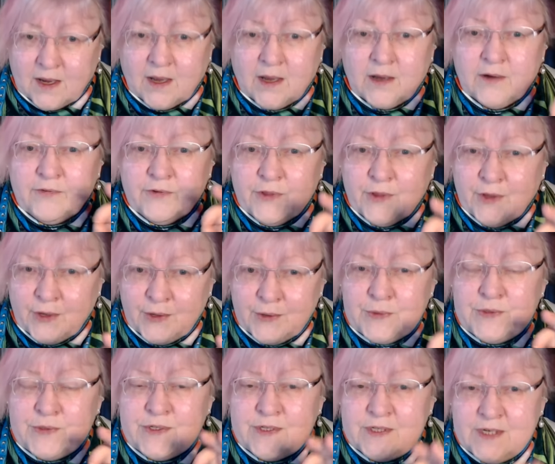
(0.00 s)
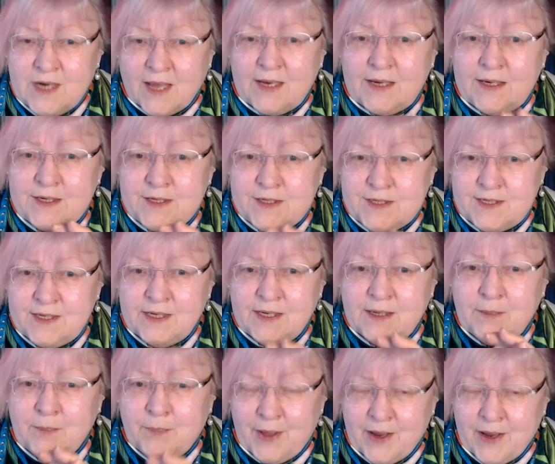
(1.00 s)
Of those
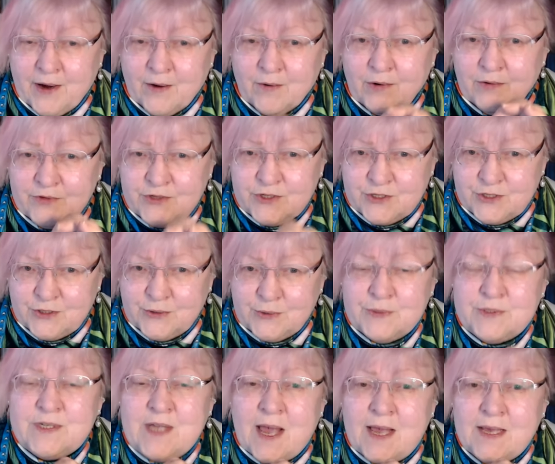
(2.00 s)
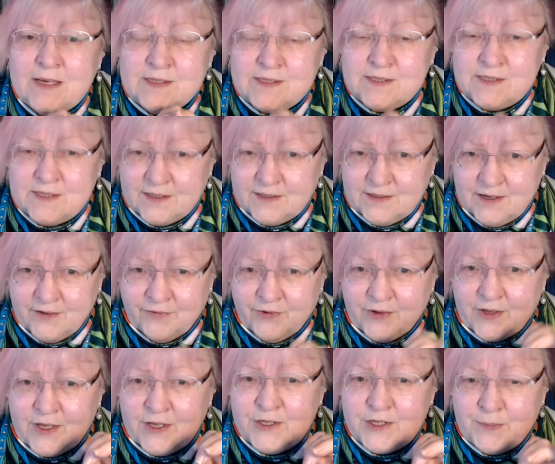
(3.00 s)
19 pair of shoes, a
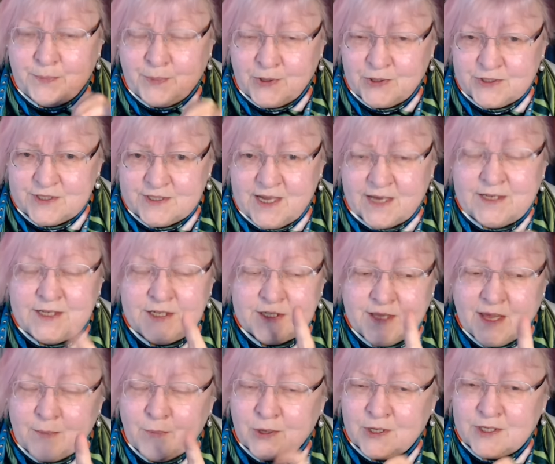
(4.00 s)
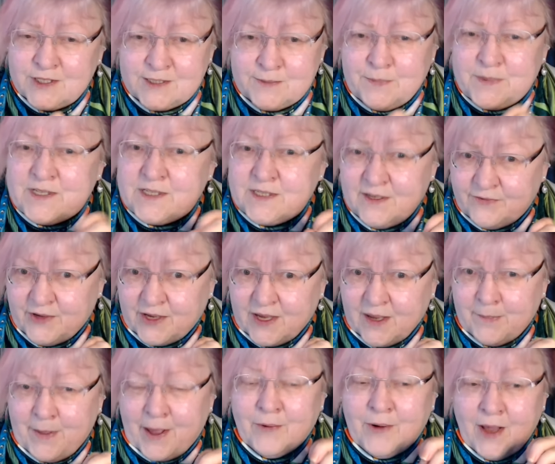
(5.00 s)
significant percentage, they weren't specific
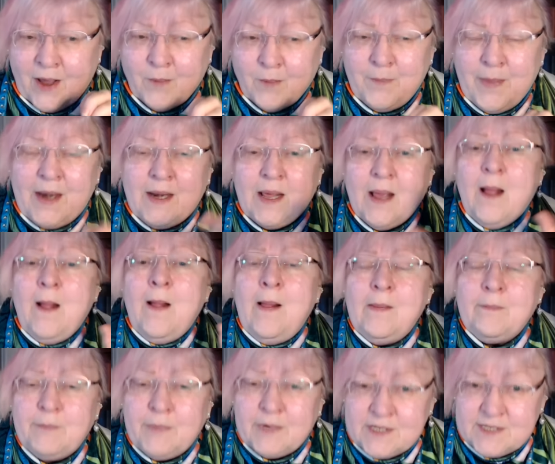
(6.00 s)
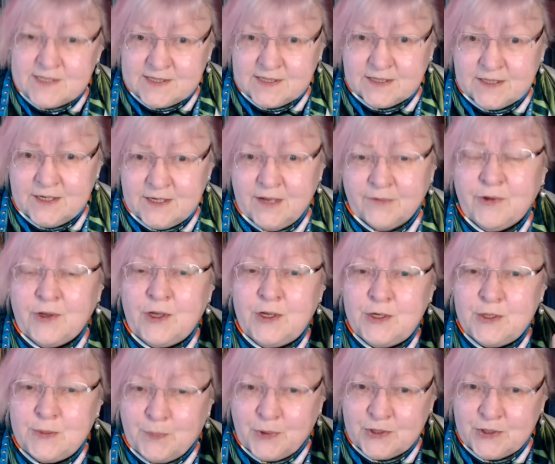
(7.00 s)
about how many, but a significant